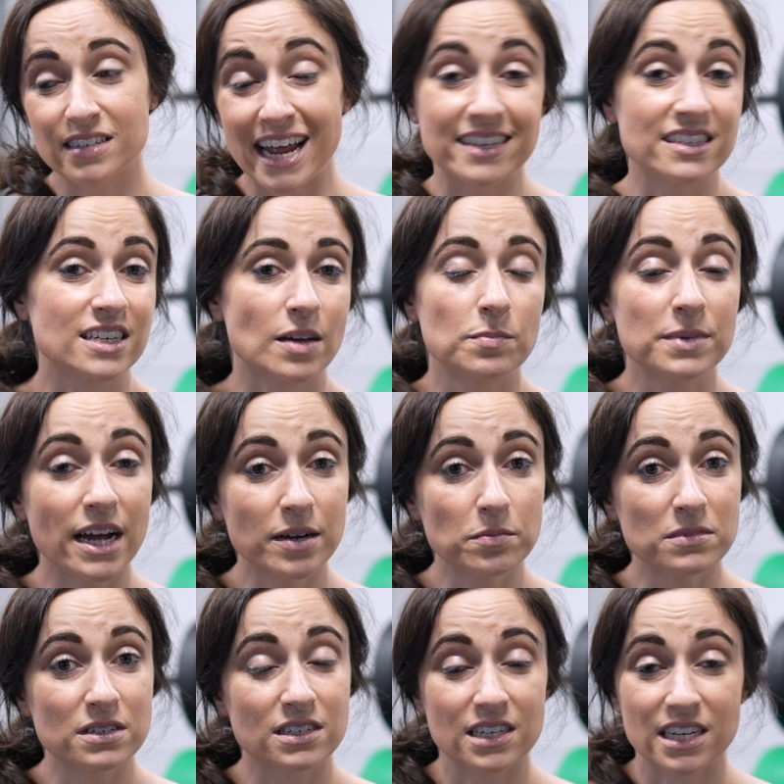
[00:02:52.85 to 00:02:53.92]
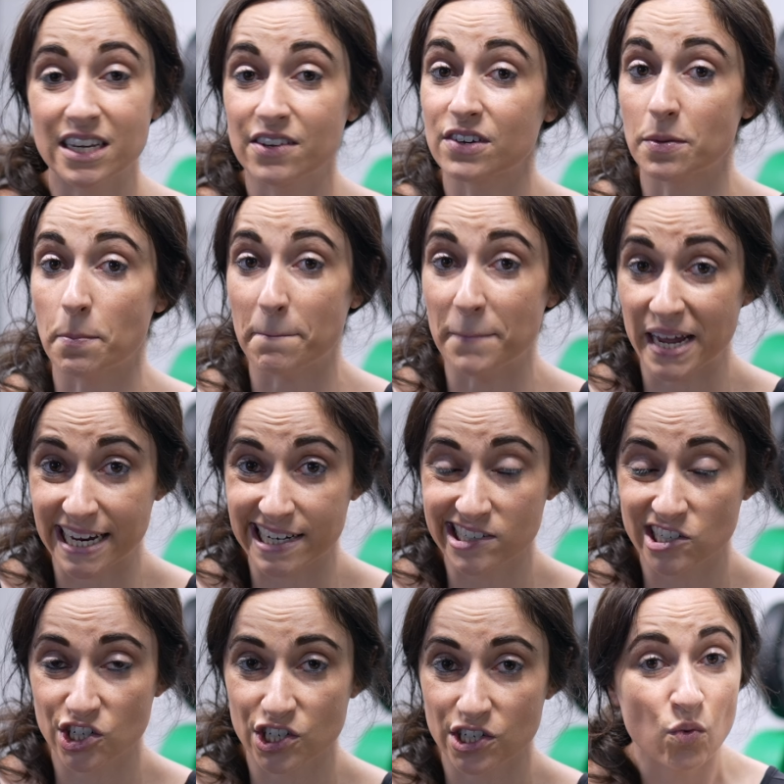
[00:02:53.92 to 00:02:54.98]
and sometimes even
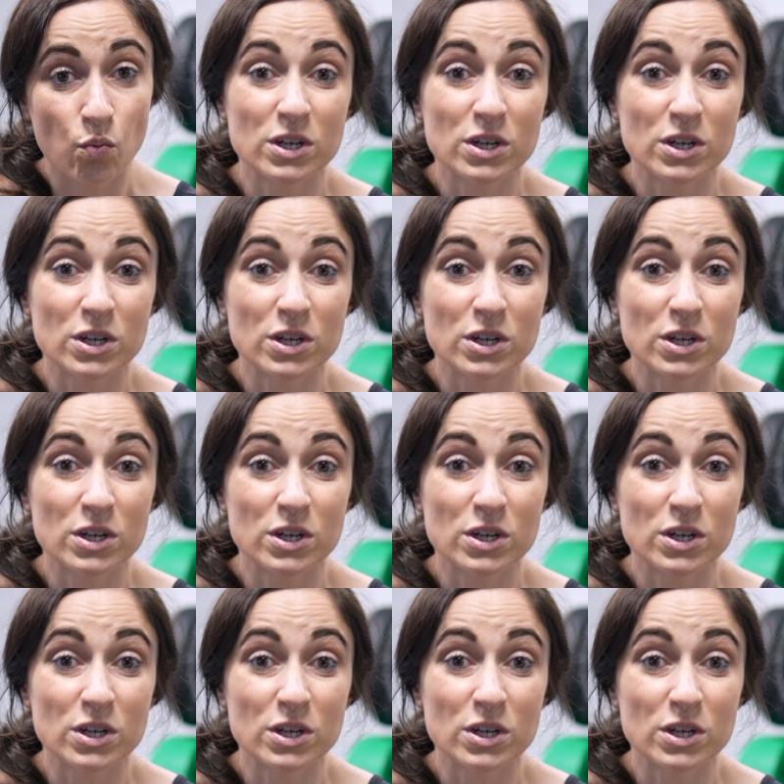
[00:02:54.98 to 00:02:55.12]
binge,